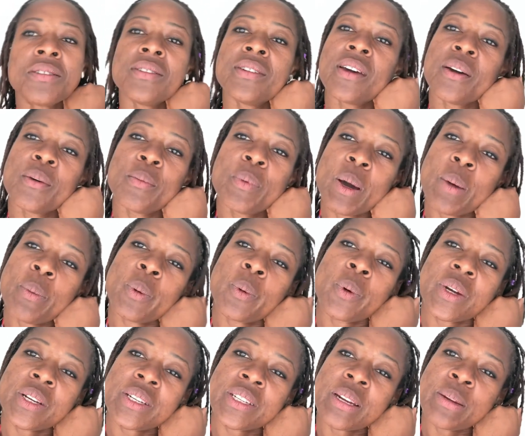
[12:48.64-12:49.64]
no purple
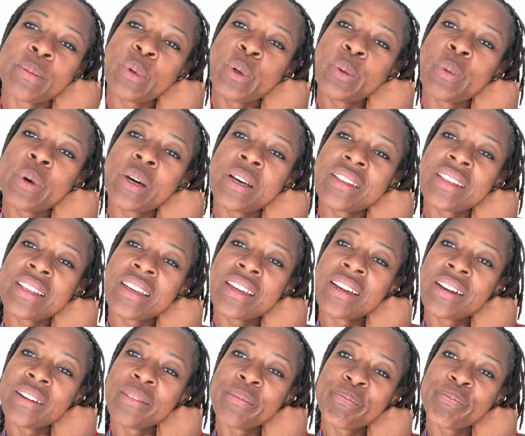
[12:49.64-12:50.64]
watch anymore, but
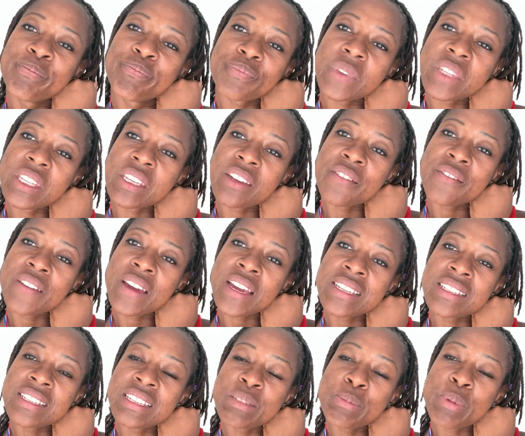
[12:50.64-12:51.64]
the
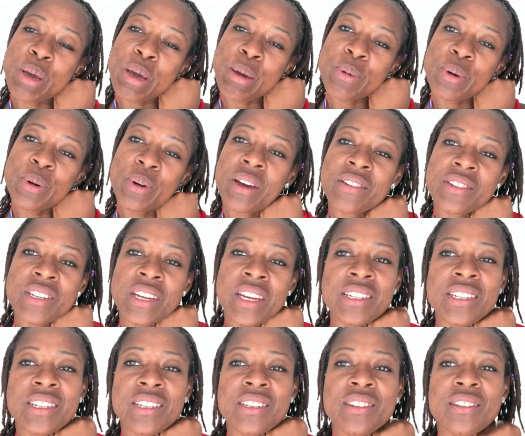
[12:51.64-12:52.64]
face is purple. I
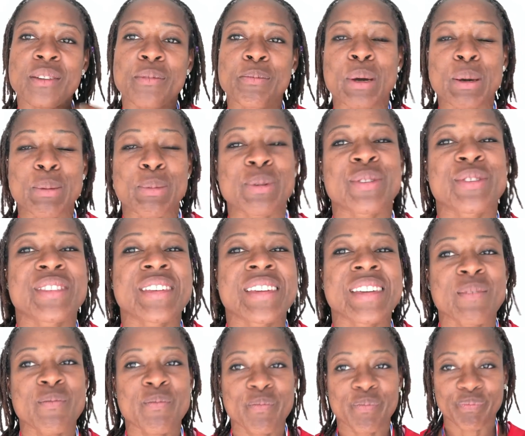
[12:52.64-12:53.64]
changed it to the purple
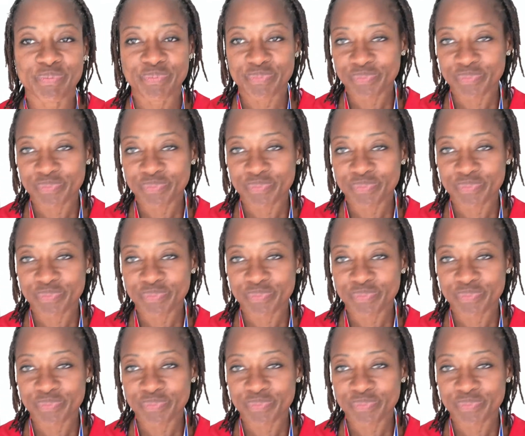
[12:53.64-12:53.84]
theme.